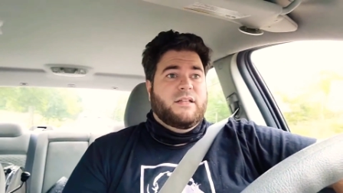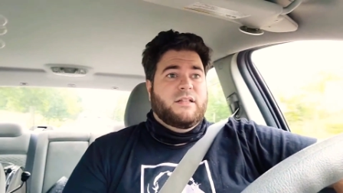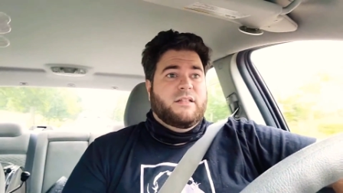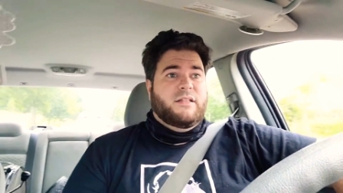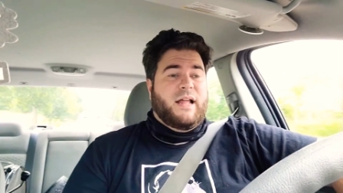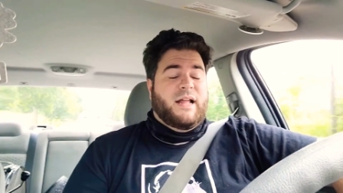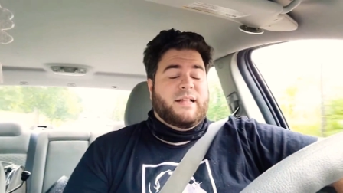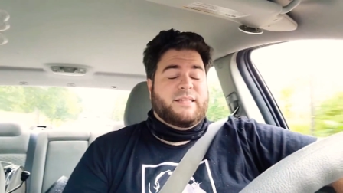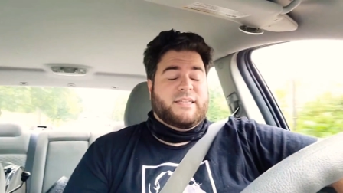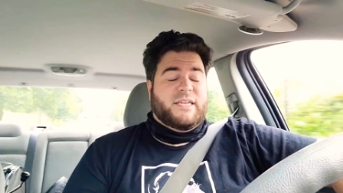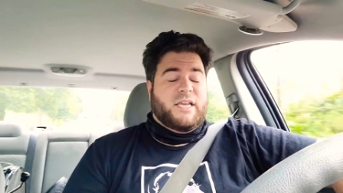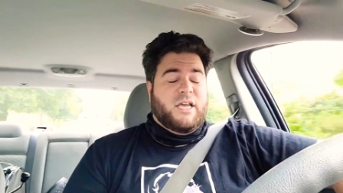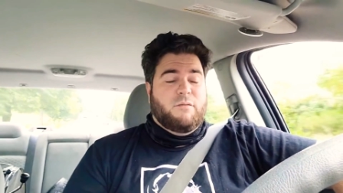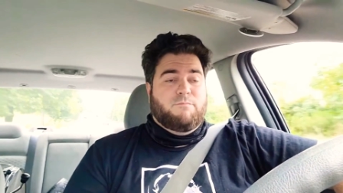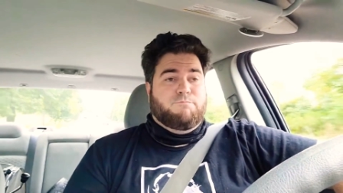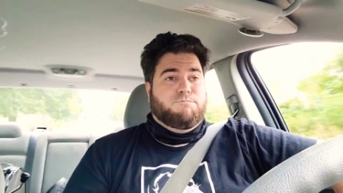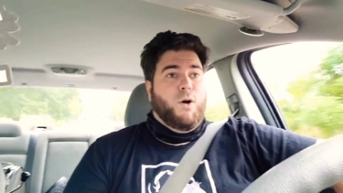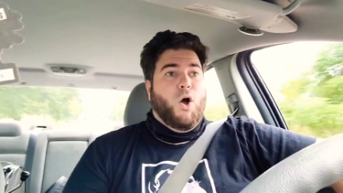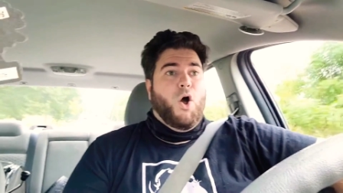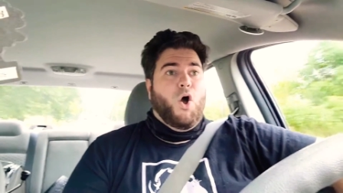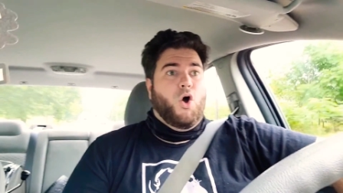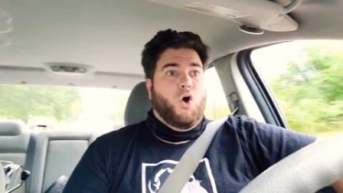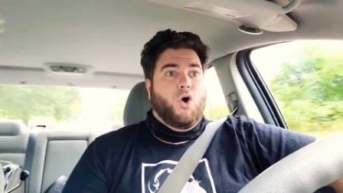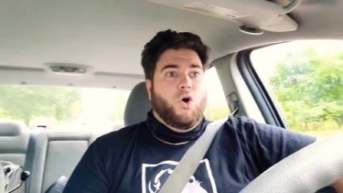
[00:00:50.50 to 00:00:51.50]
That's
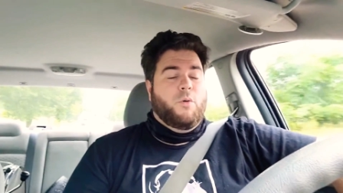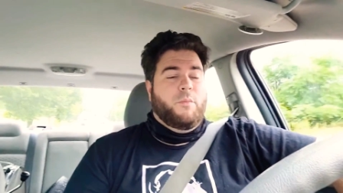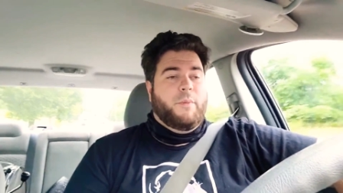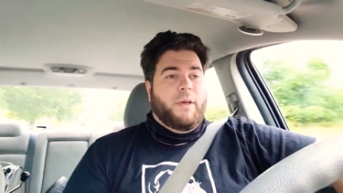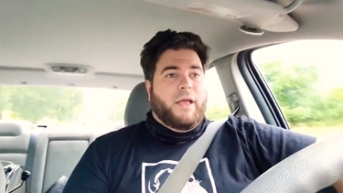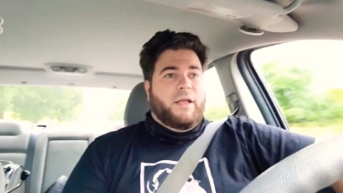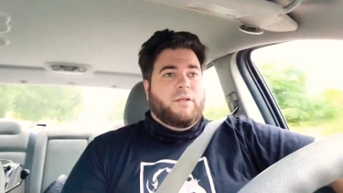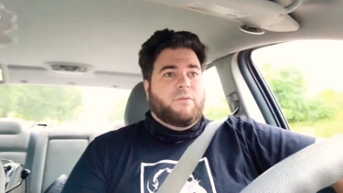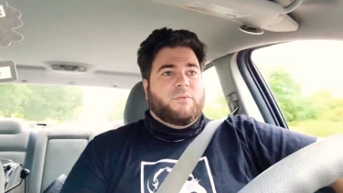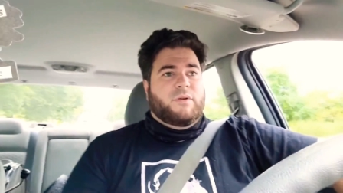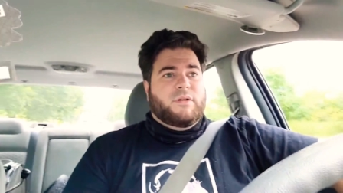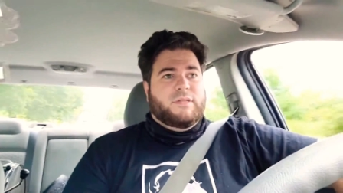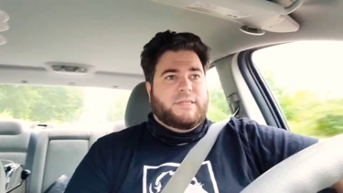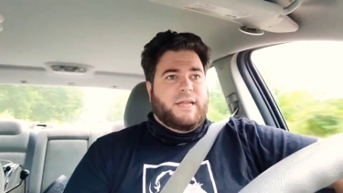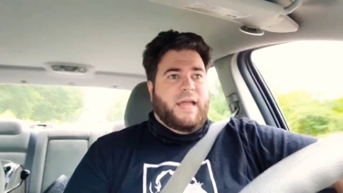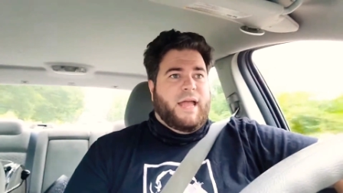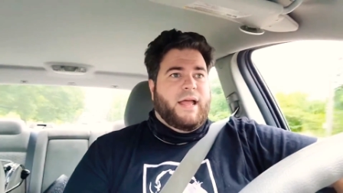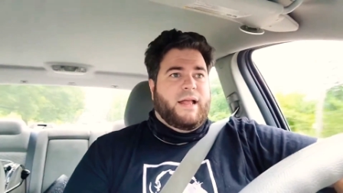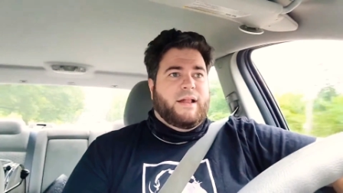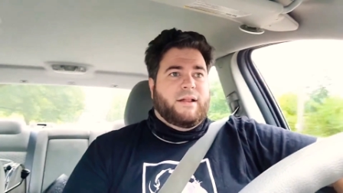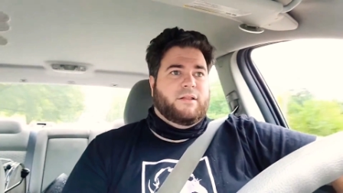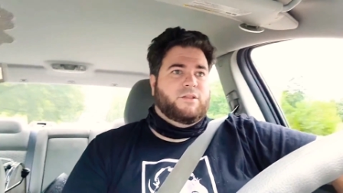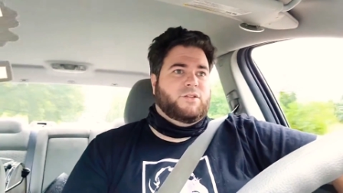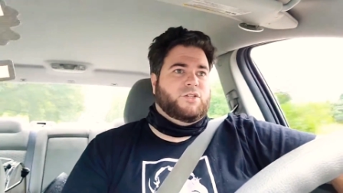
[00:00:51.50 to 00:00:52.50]
kaboom and we're
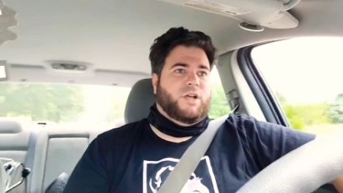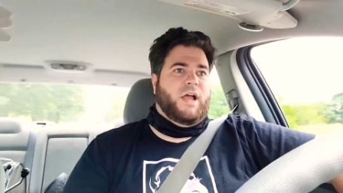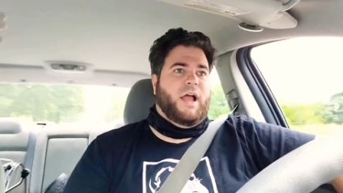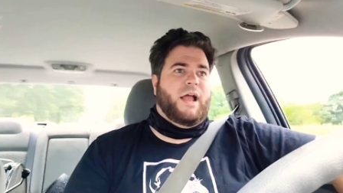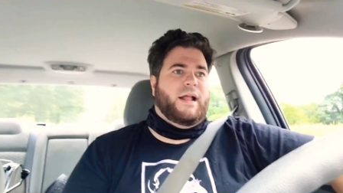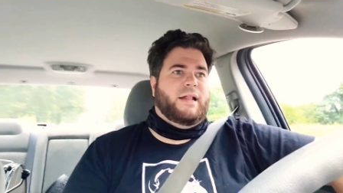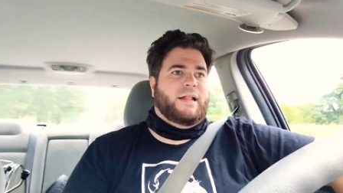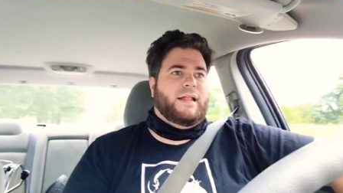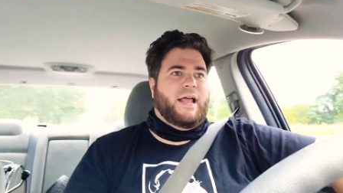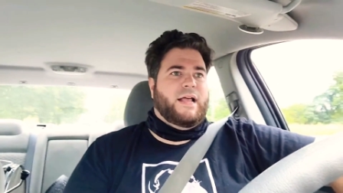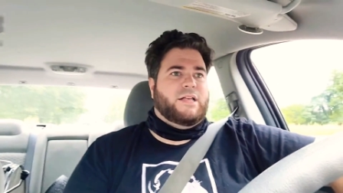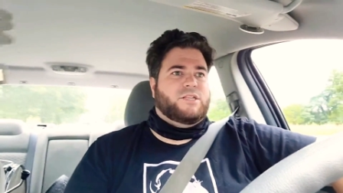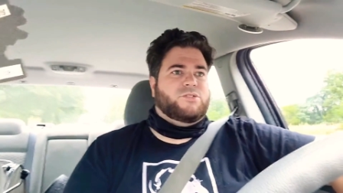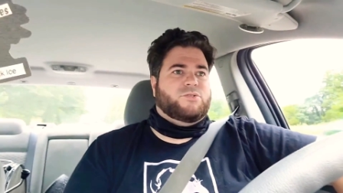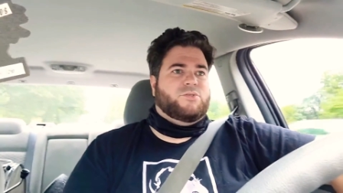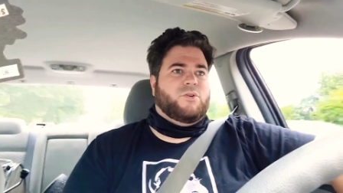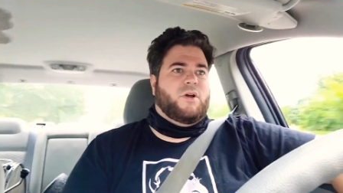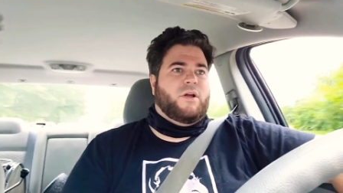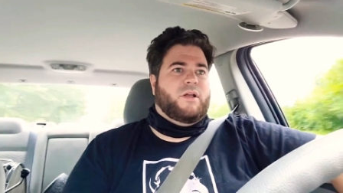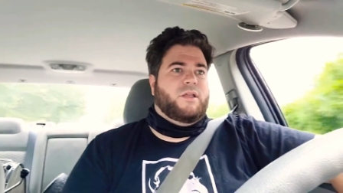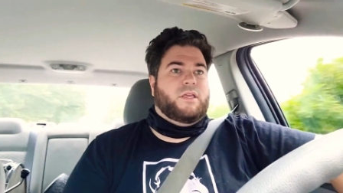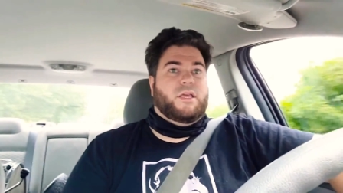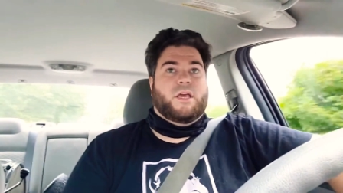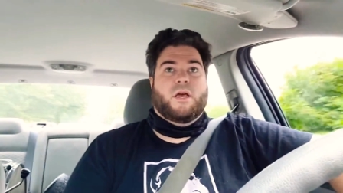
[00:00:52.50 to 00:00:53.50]
dead. Giant
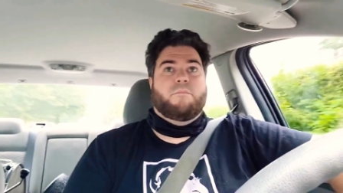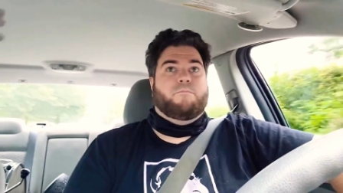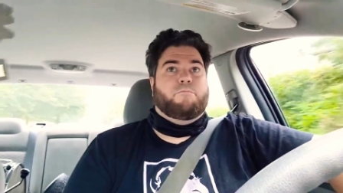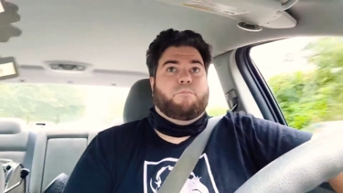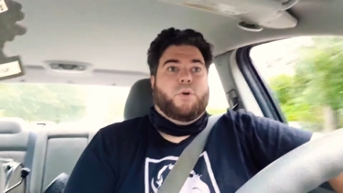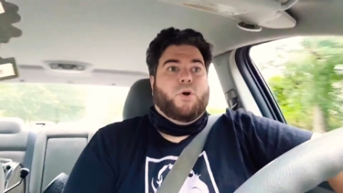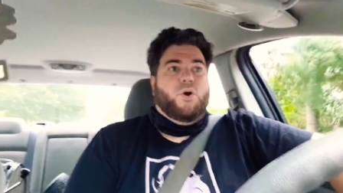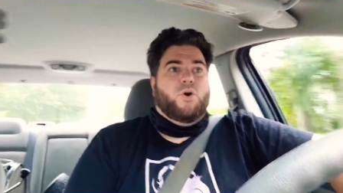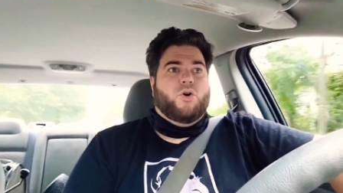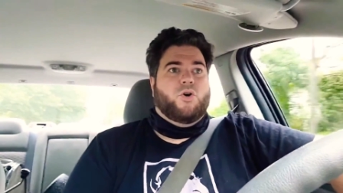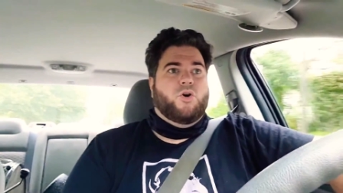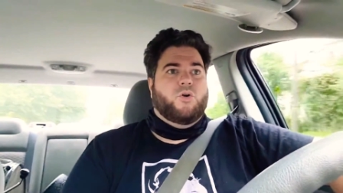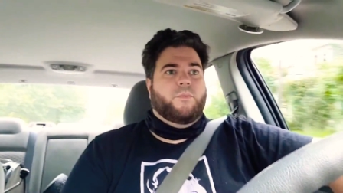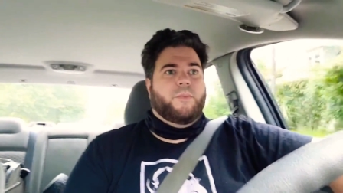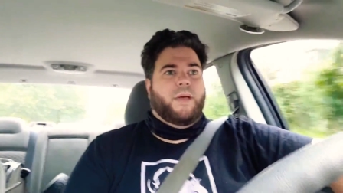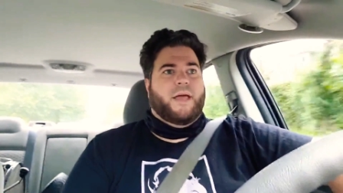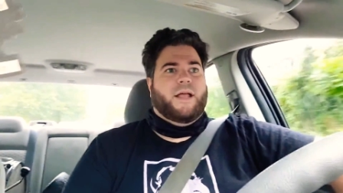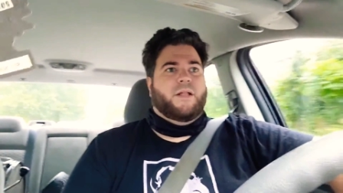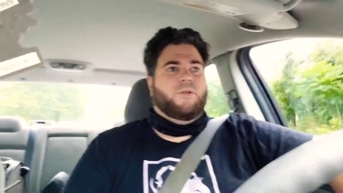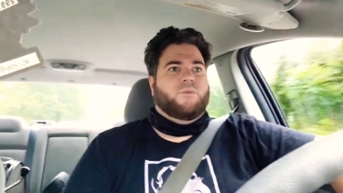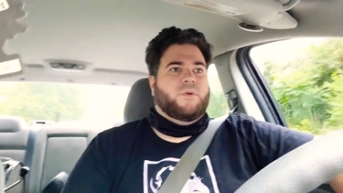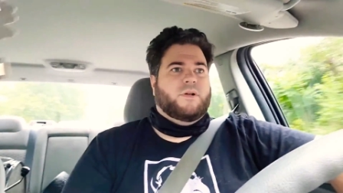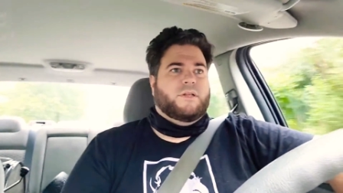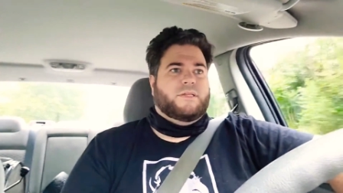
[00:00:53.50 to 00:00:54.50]
asteroid, kaboom
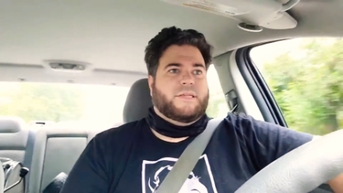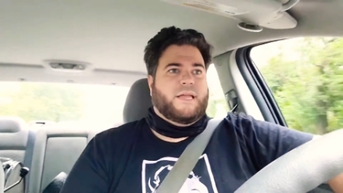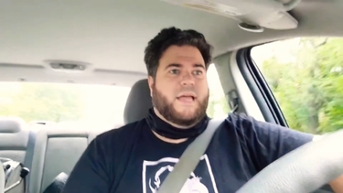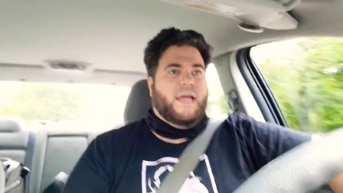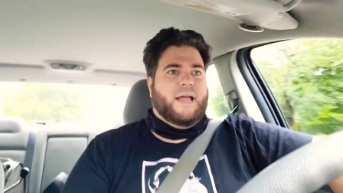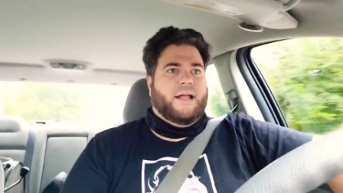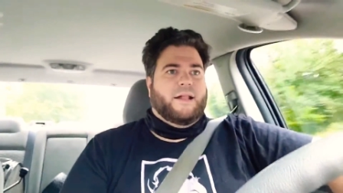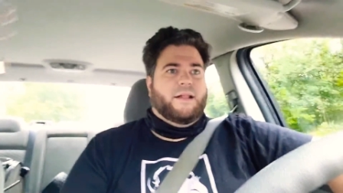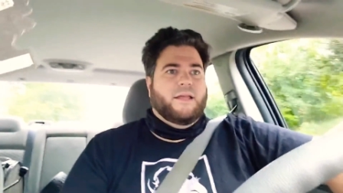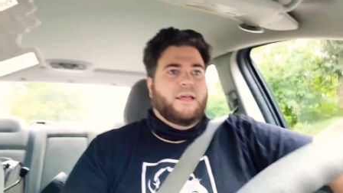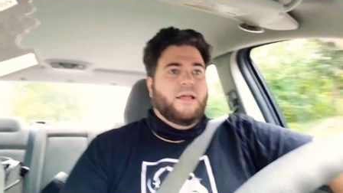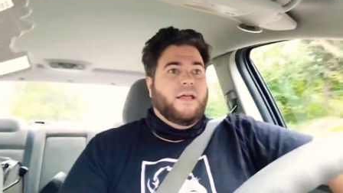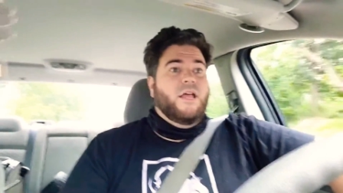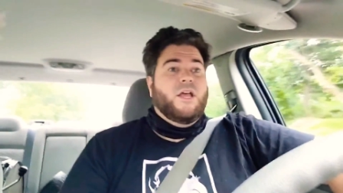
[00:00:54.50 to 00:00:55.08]
and we're dead.